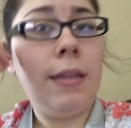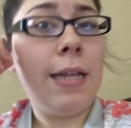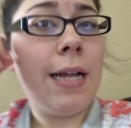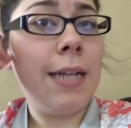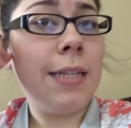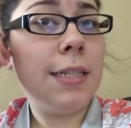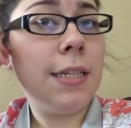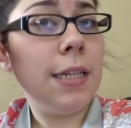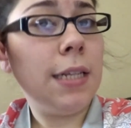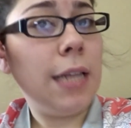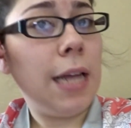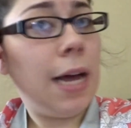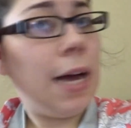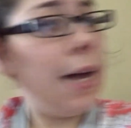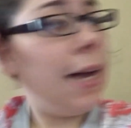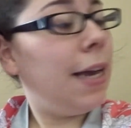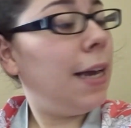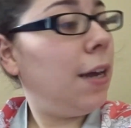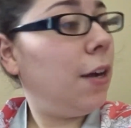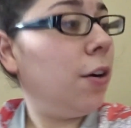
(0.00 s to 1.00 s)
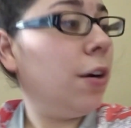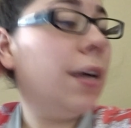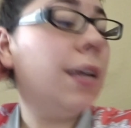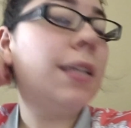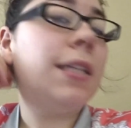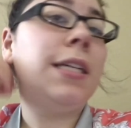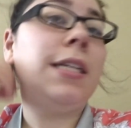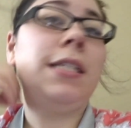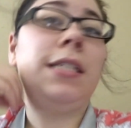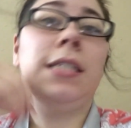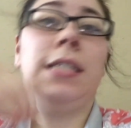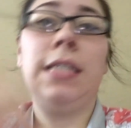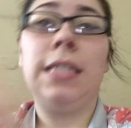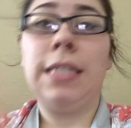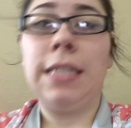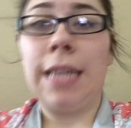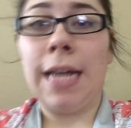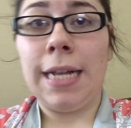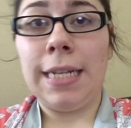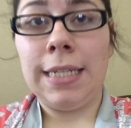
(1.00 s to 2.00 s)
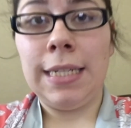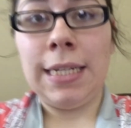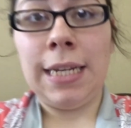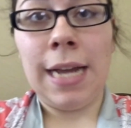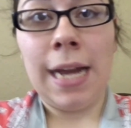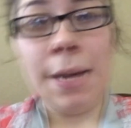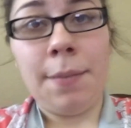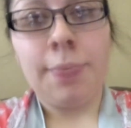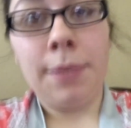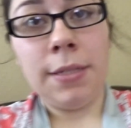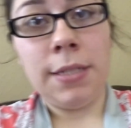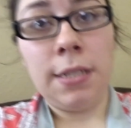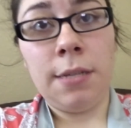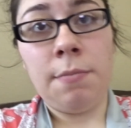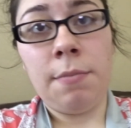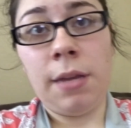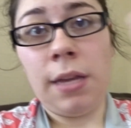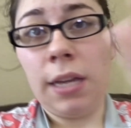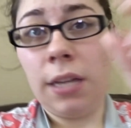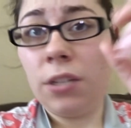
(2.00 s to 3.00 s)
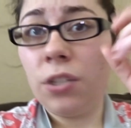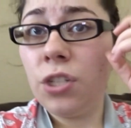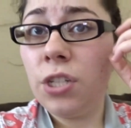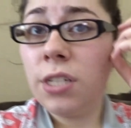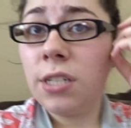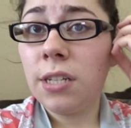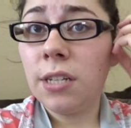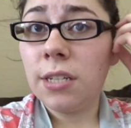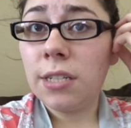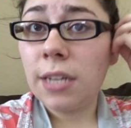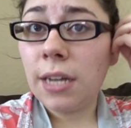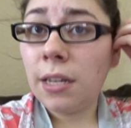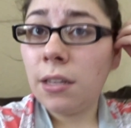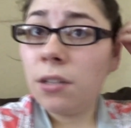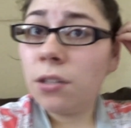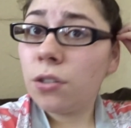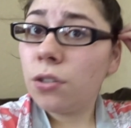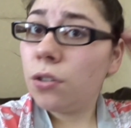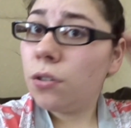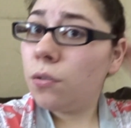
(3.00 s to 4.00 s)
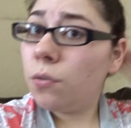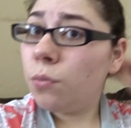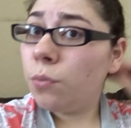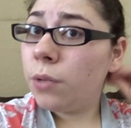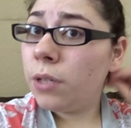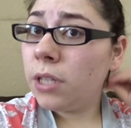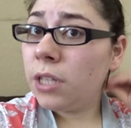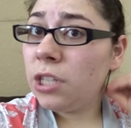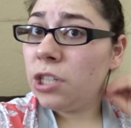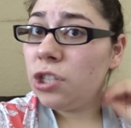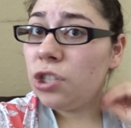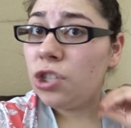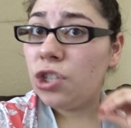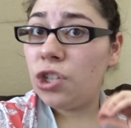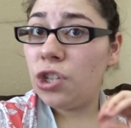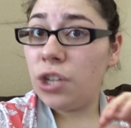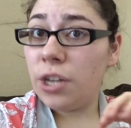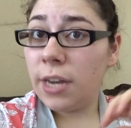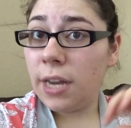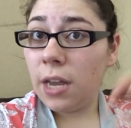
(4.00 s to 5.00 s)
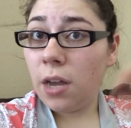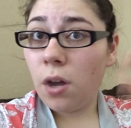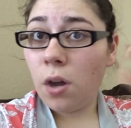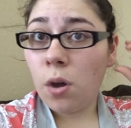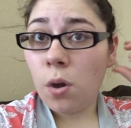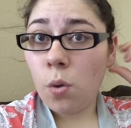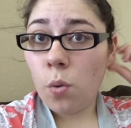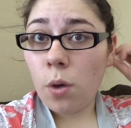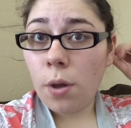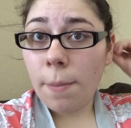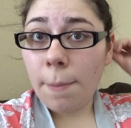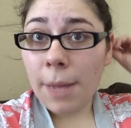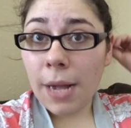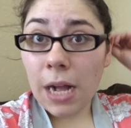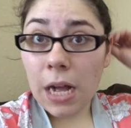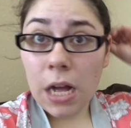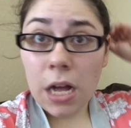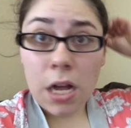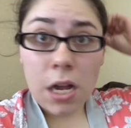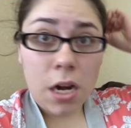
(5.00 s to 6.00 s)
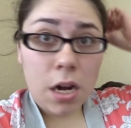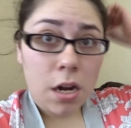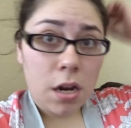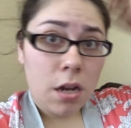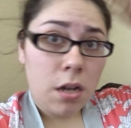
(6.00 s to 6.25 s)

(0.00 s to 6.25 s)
That's a lie, or at least that didn't happen to me. Jesus, I look really shitty. Oh my God.